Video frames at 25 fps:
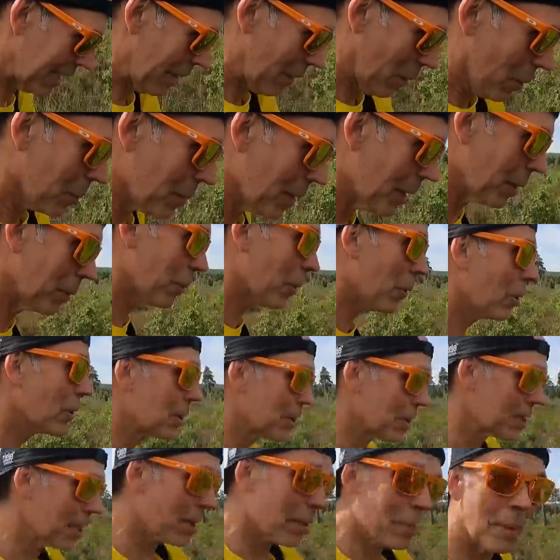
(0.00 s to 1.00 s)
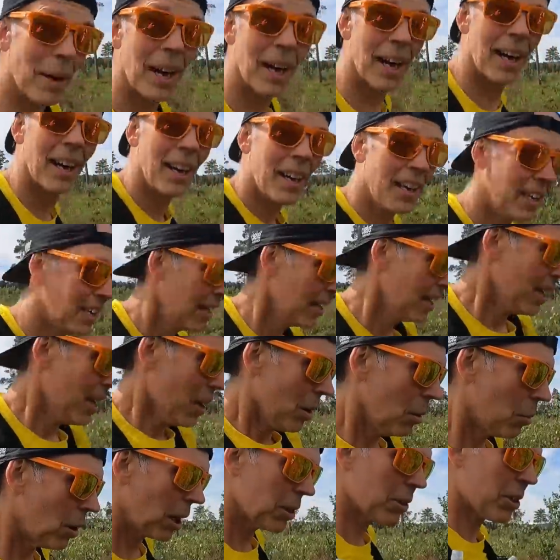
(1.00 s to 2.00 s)
a little bit of water, but
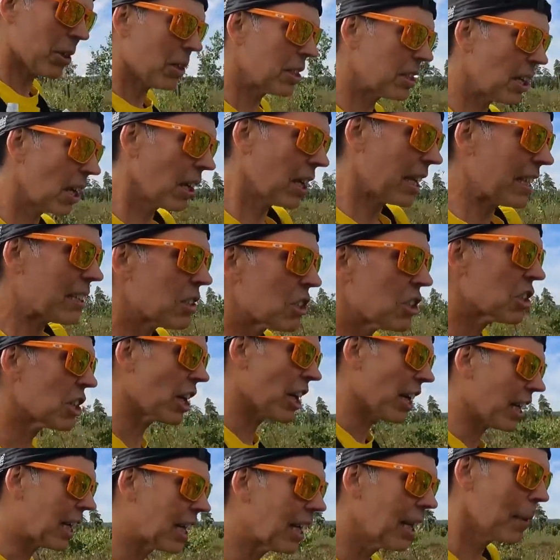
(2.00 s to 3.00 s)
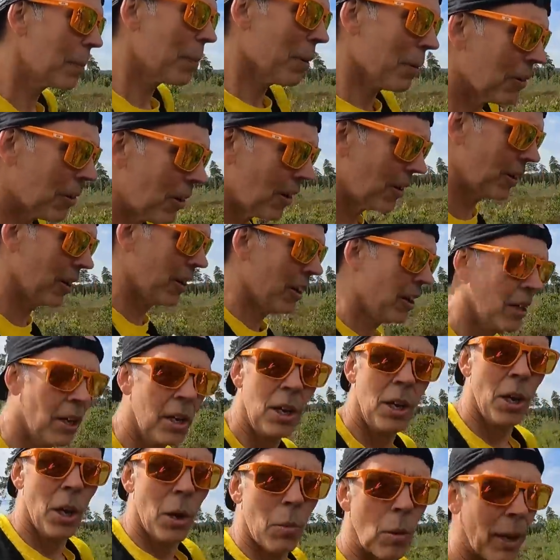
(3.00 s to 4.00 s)
what I'll do is I'll insert a clip of
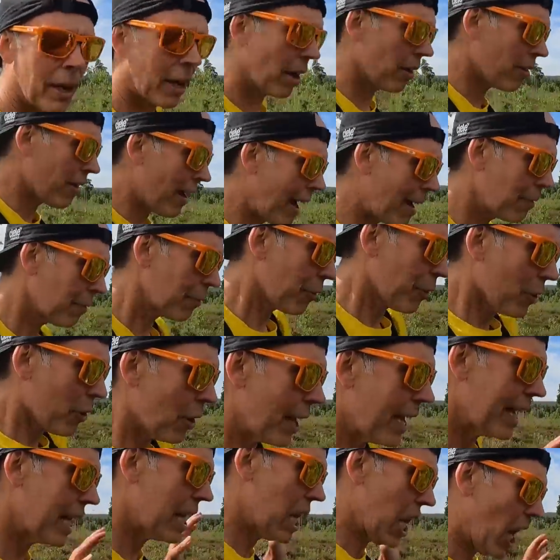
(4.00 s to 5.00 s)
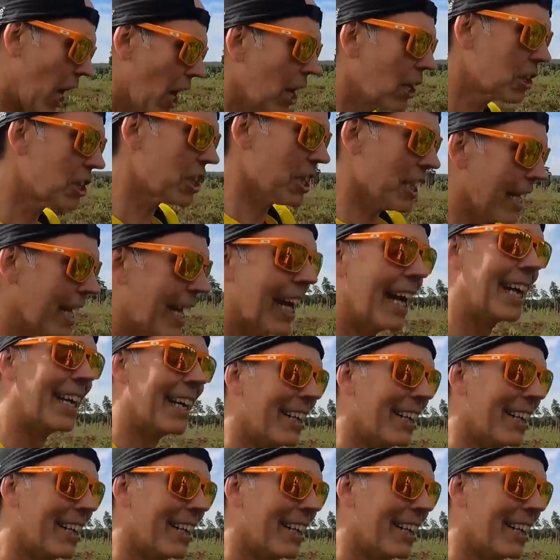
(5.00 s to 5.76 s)
when I ran through here last year